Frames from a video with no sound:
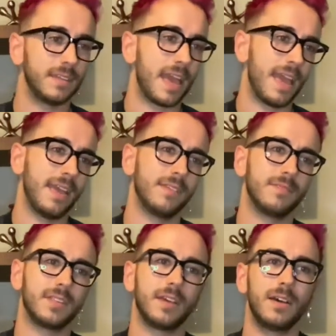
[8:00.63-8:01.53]

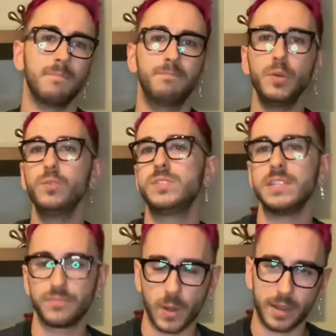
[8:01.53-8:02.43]
and boozy
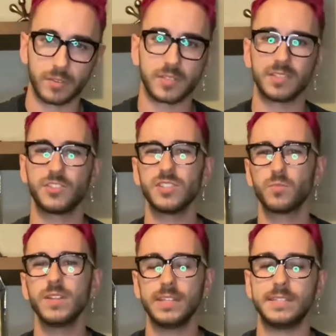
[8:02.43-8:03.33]
fragrances, just
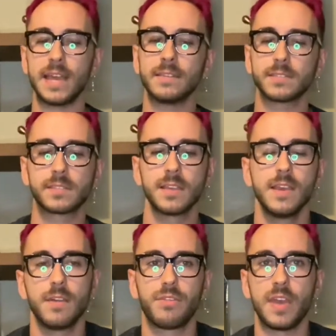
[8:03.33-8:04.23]
really dense
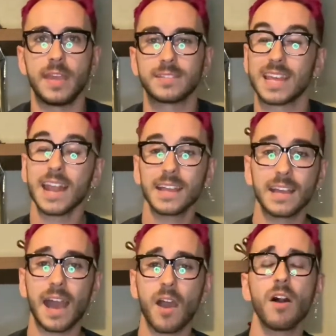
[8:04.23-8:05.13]
things. And
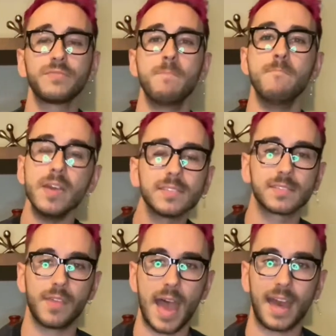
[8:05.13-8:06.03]
I often
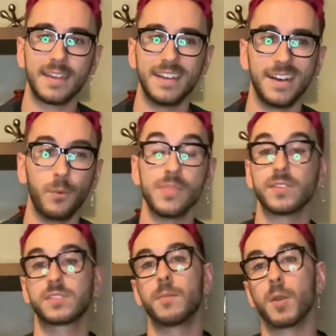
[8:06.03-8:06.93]
miss that when the
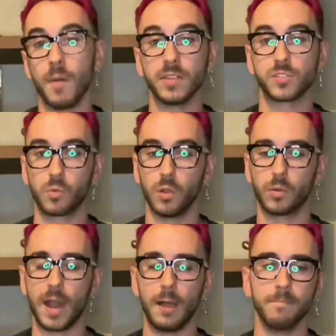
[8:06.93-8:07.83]
summer months roll
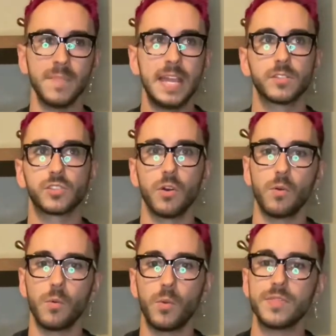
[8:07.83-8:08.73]
around.
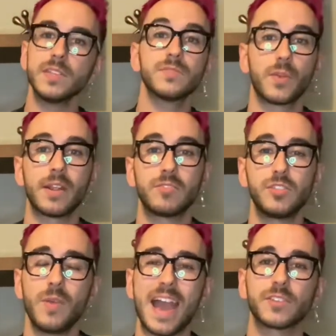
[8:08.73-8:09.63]
So with this fragrance,
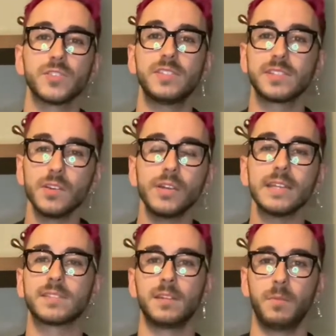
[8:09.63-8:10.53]
you actually still
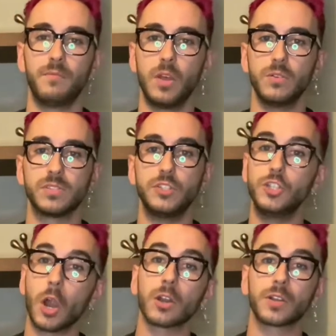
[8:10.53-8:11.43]
get some of those
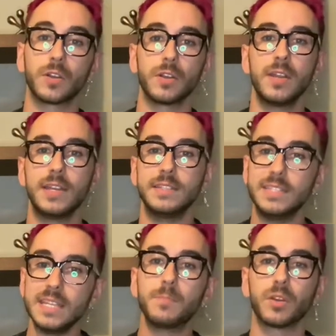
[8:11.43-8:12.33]
darker,
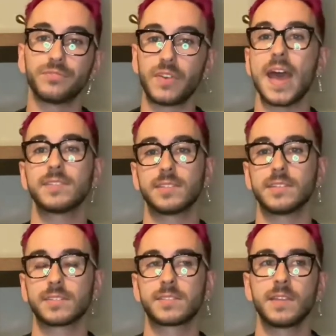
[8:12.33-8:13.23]
deeper
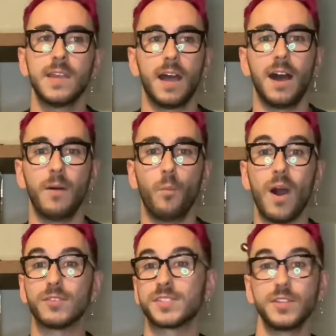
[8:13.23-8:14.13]
facets
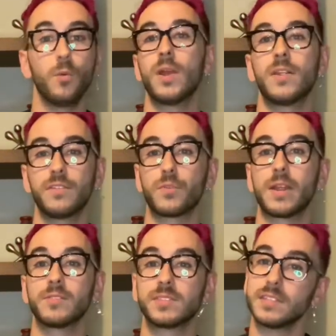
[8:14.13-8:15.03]
while still wearing a
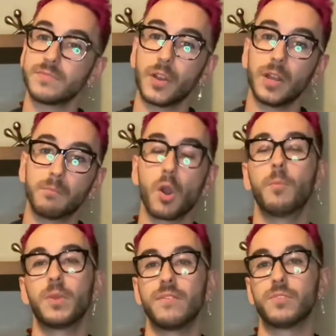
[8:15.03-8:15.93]
fragrance that's very
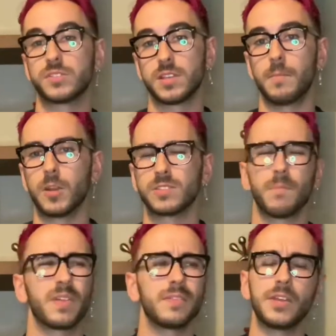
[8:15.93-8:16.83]
appropriate for summer,
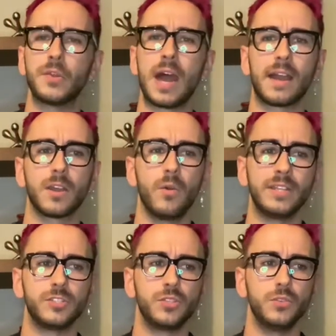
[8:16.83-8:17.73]
something that you're not
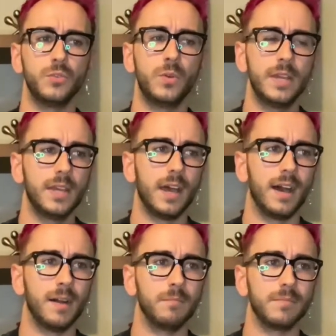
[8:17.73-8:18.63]
going to
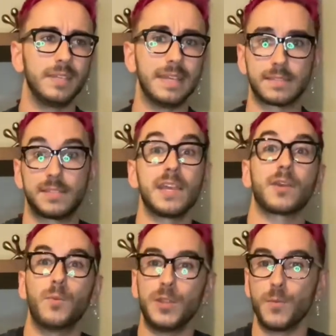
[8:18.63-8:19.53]
get
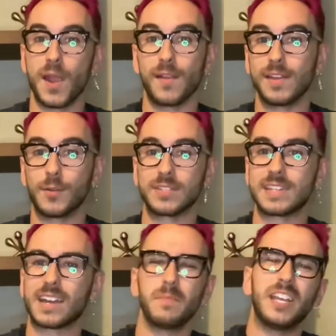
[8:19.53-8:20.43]
sick when you wear it, or it's
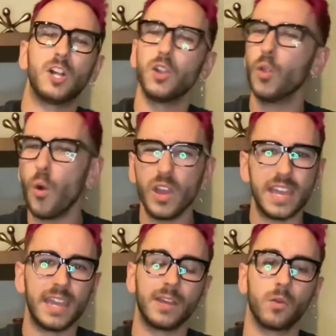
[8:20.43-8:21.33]
not going to be
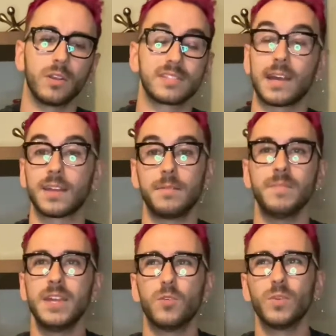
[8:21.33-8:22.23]
cloying, or it's not going to
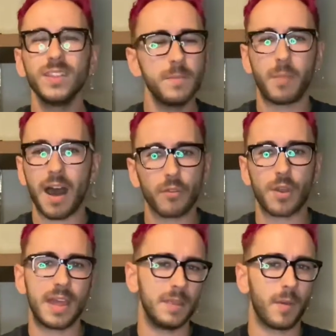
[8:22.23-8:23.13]
really bother
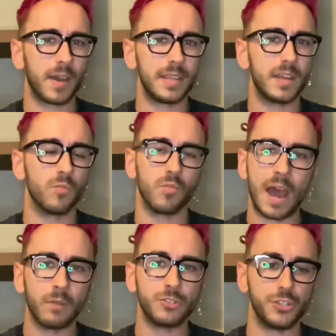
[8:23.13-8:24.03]
anybody
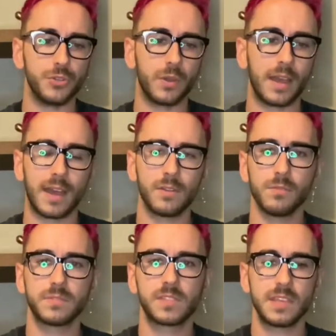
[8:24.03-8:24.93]
around you. I
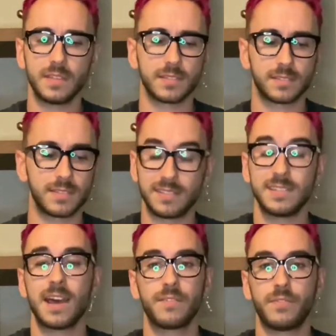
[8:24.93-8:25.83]
don't see this is
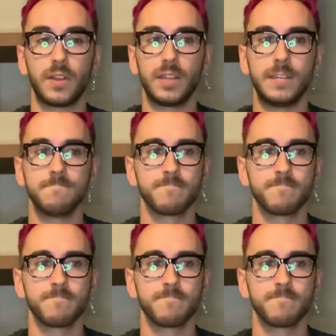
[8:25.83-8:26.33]
not a very